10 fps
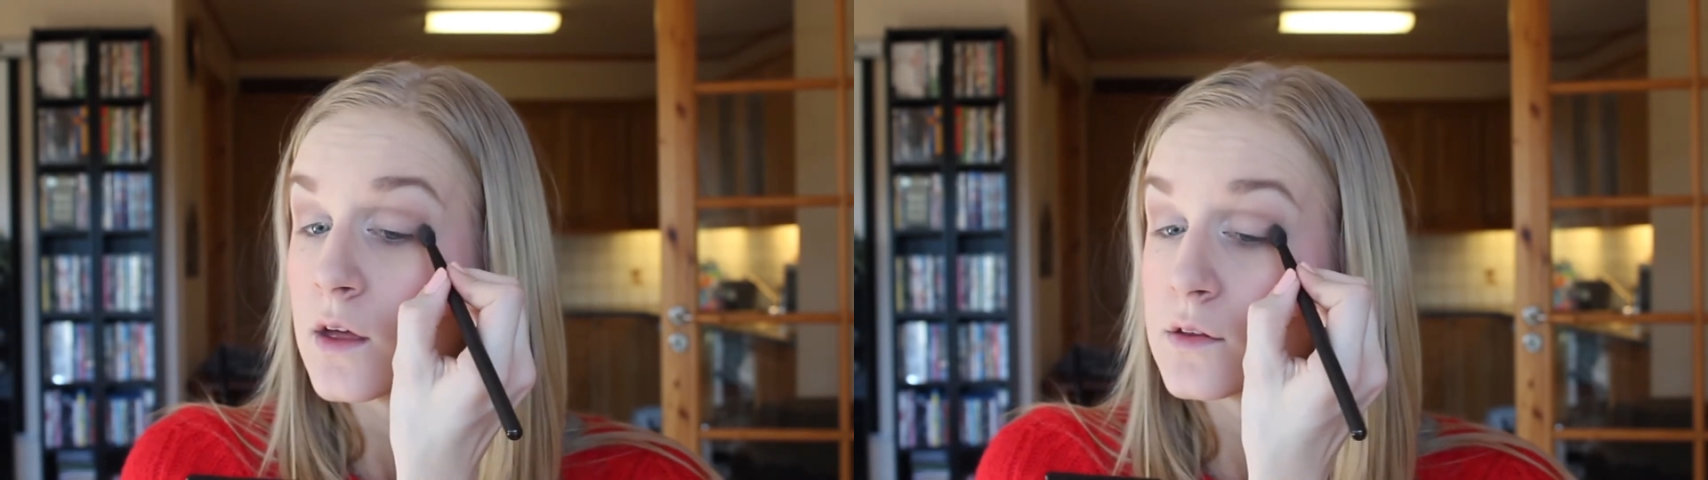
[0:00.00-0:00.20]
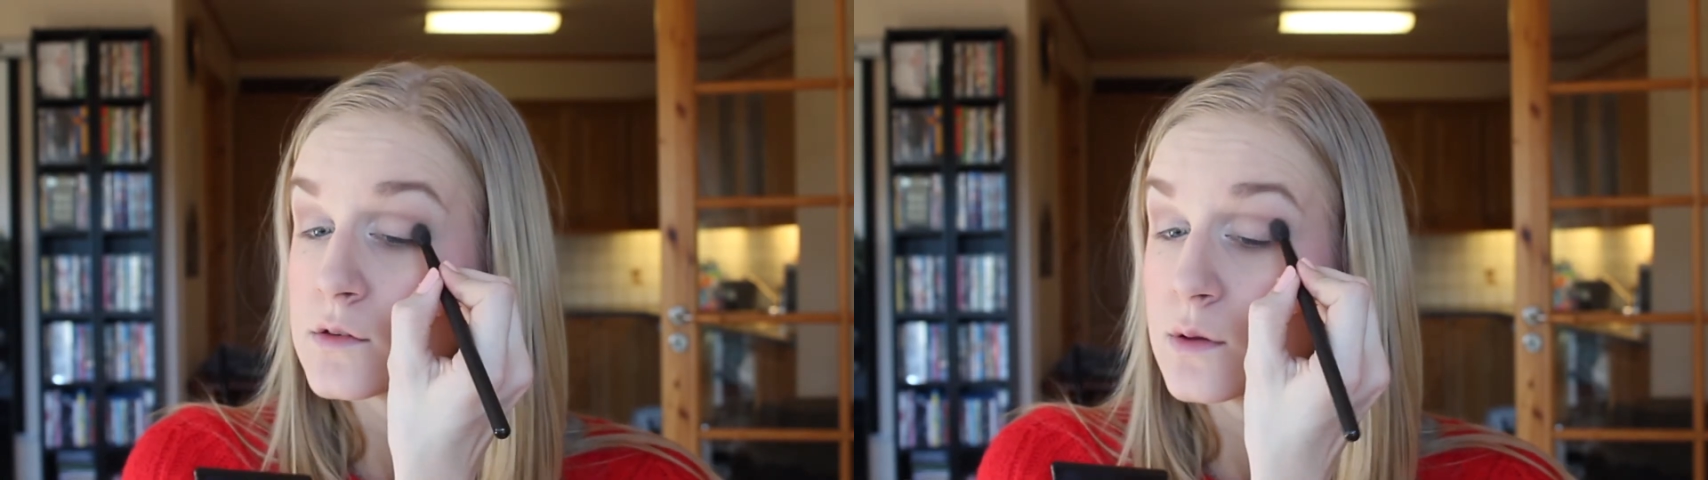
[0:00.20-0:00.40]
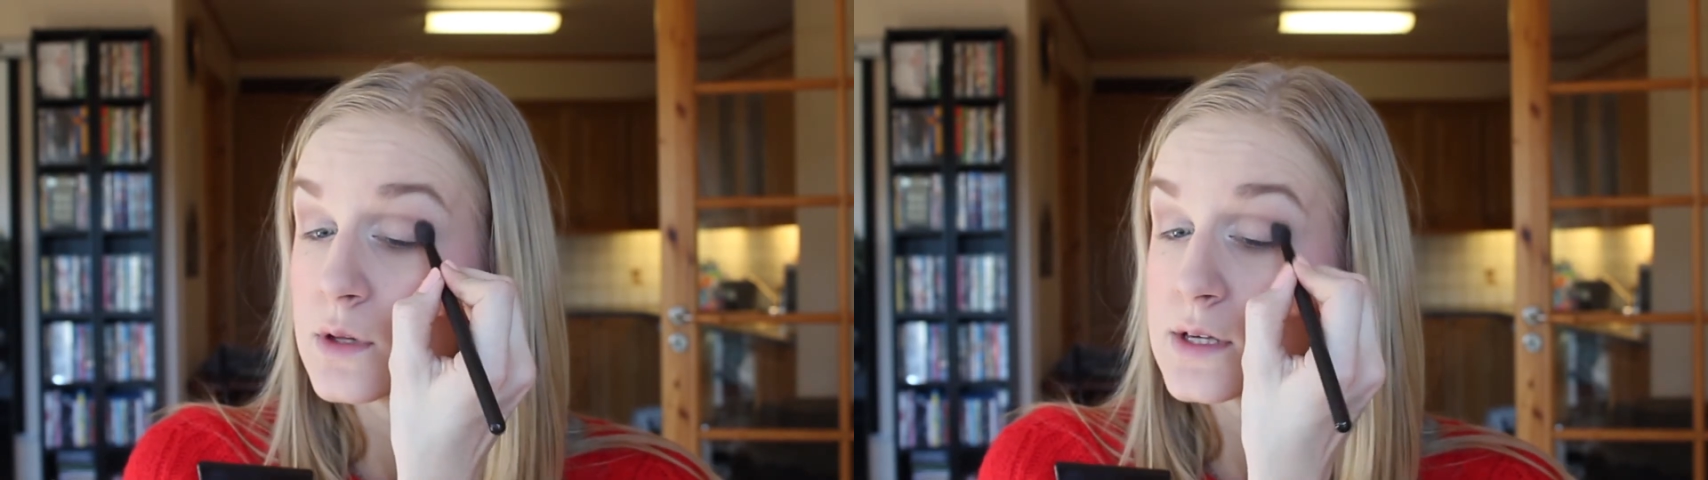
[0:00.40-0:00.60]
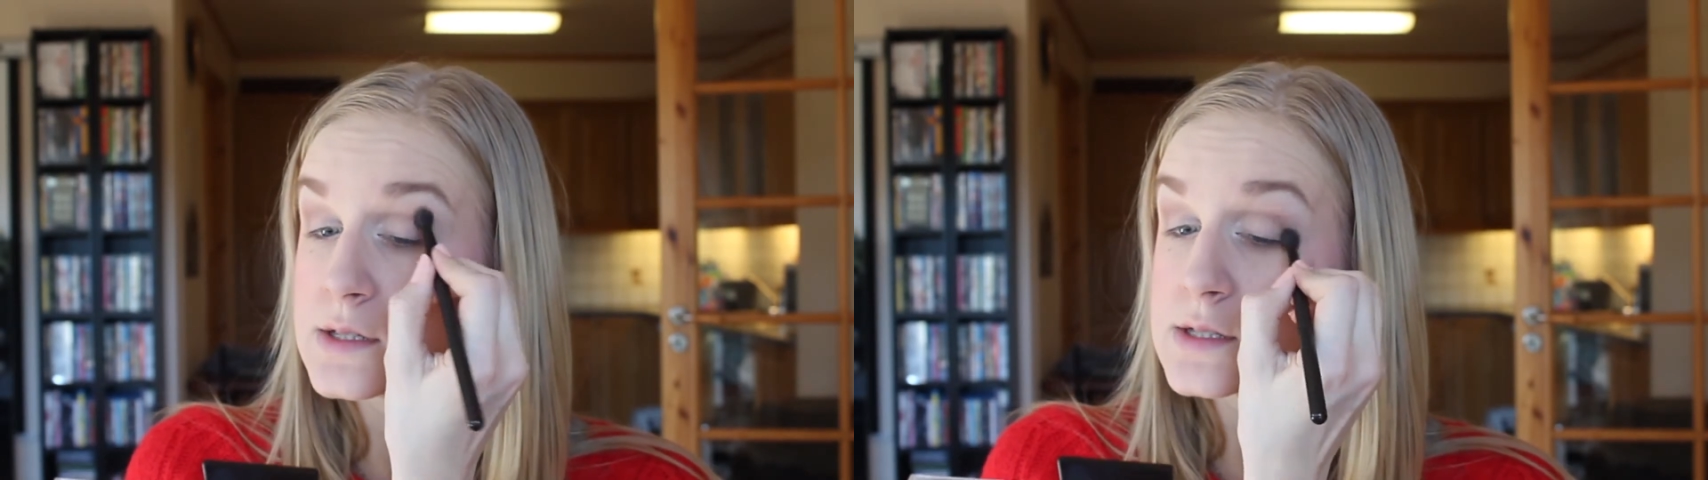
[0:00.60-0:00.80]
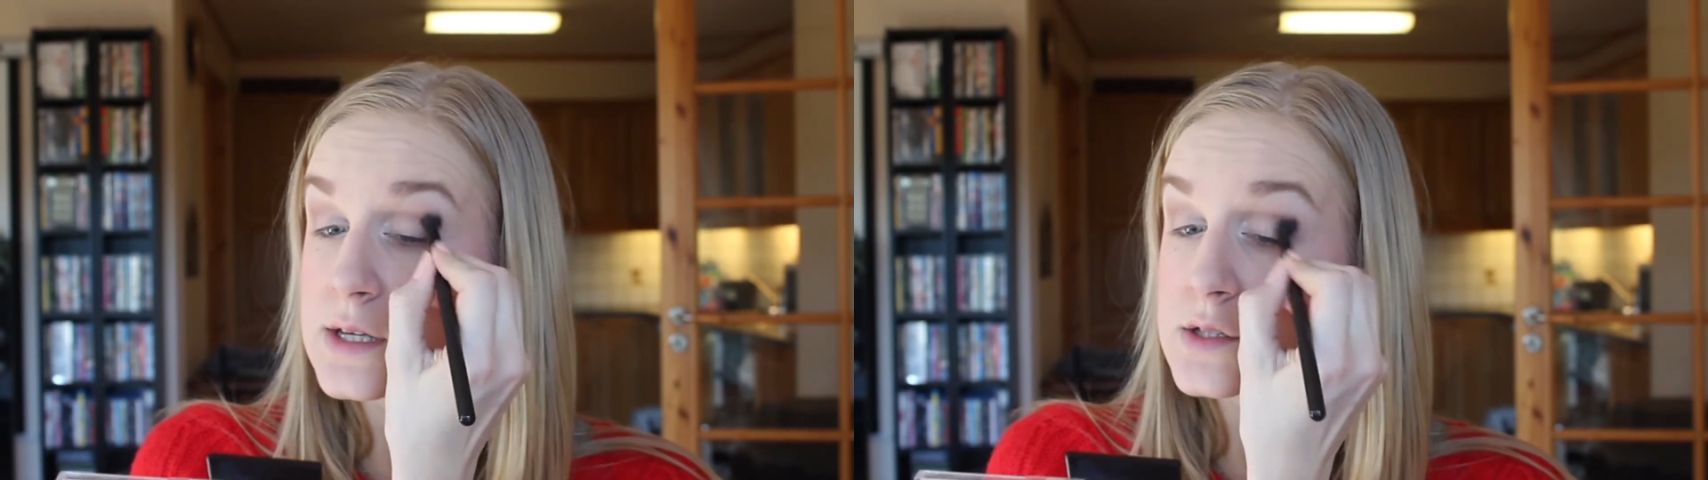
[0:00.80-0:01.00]
It's only
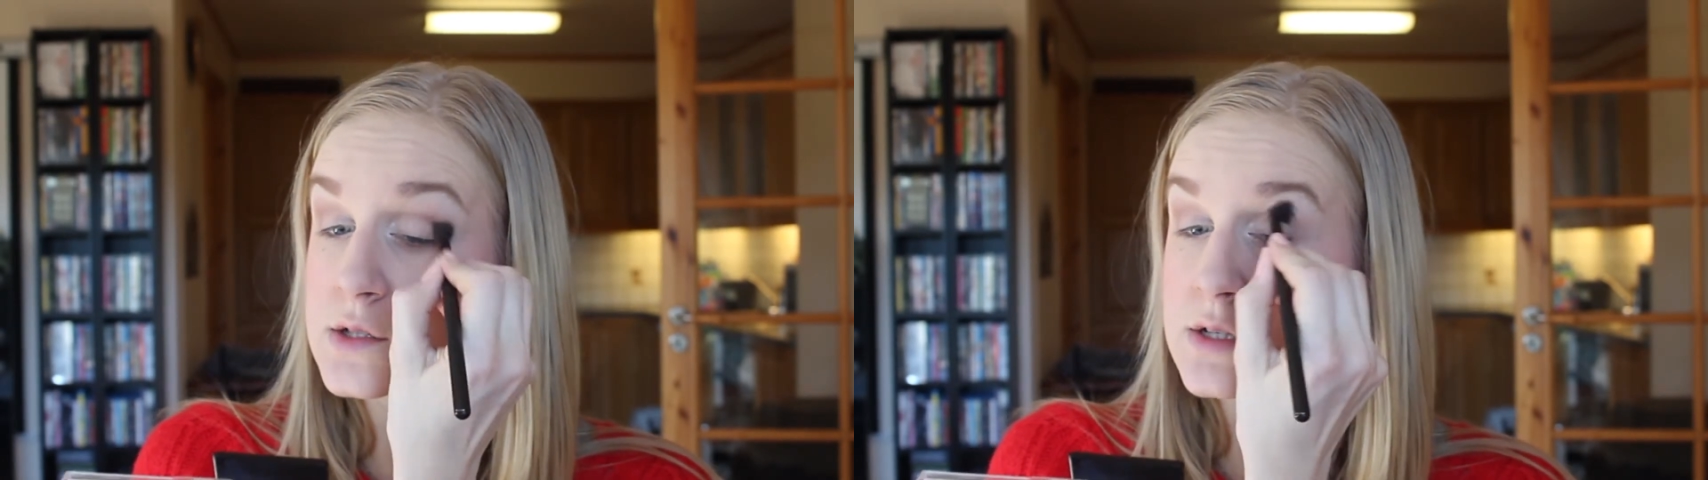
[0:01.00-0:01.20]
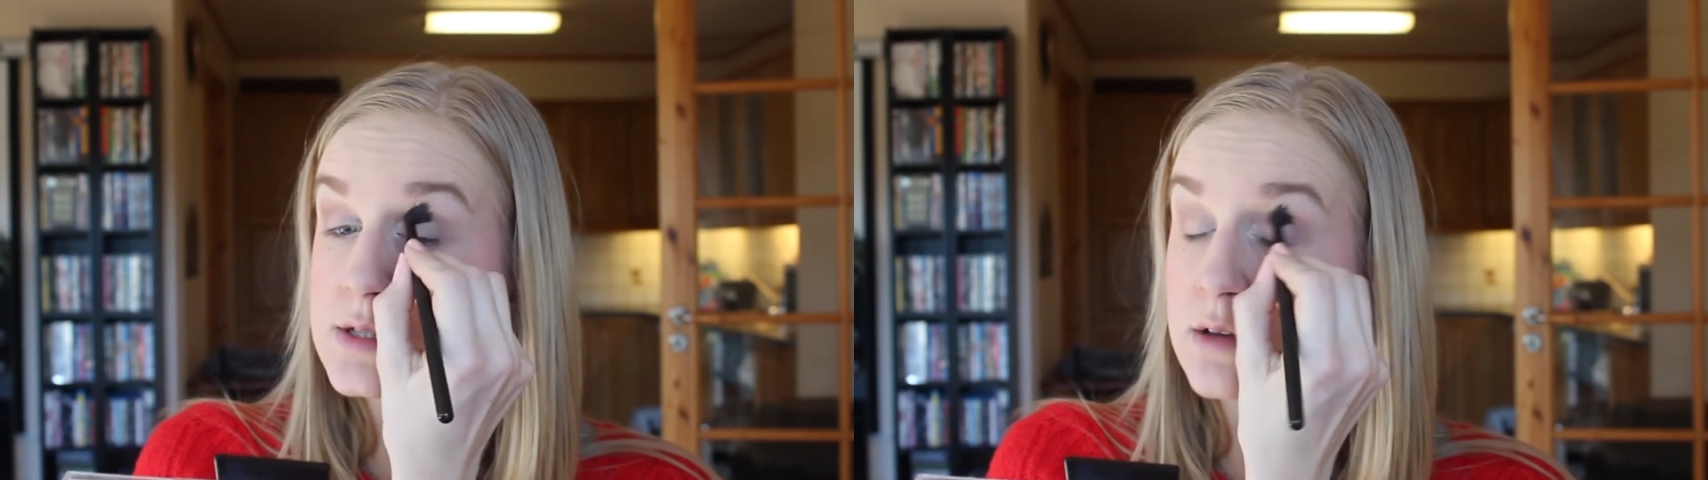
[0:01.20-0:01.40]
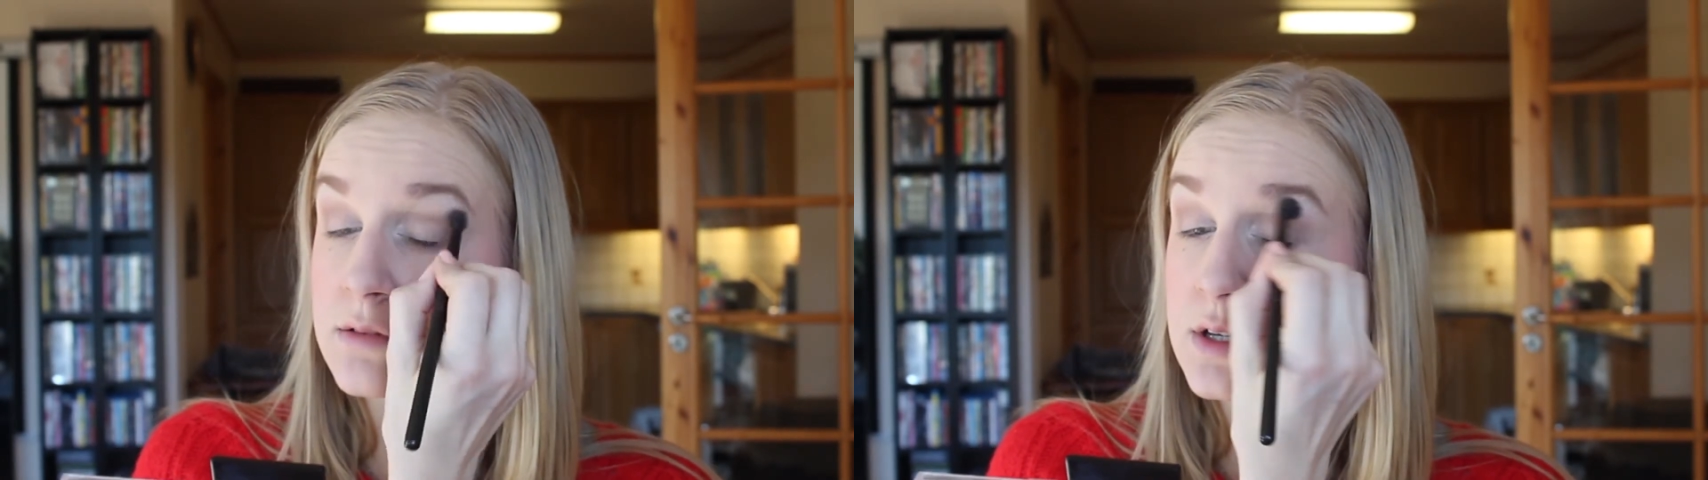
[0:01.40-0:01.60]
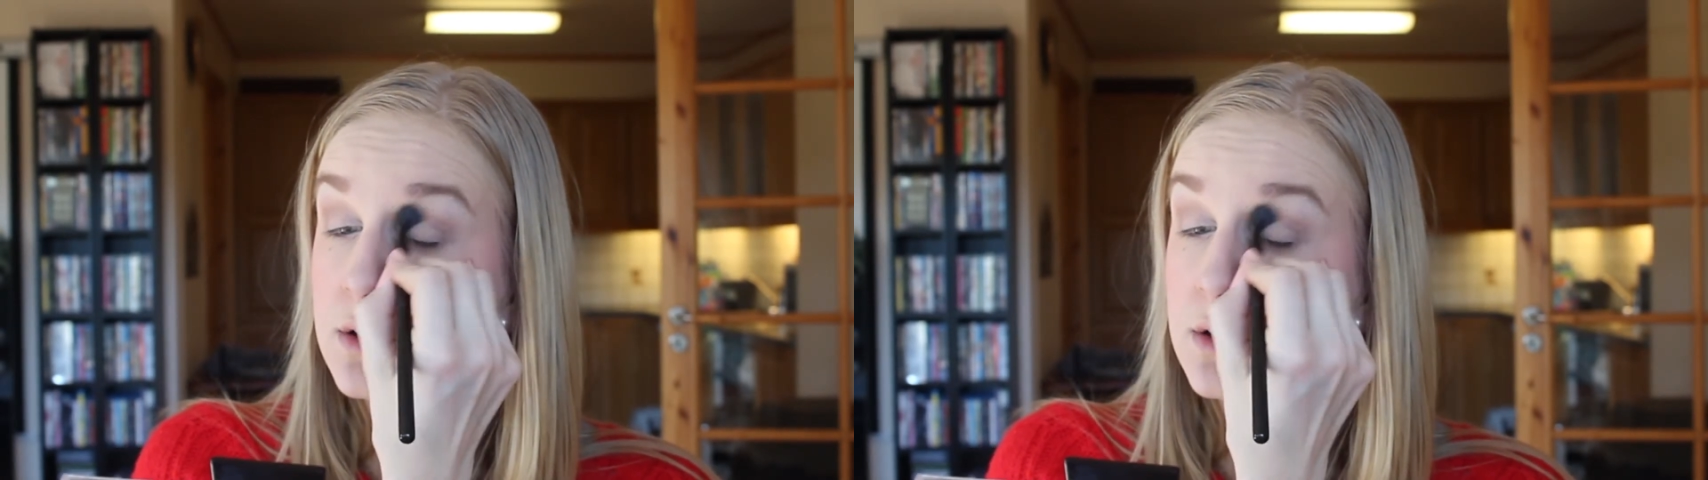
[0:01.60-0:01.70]
6 or 7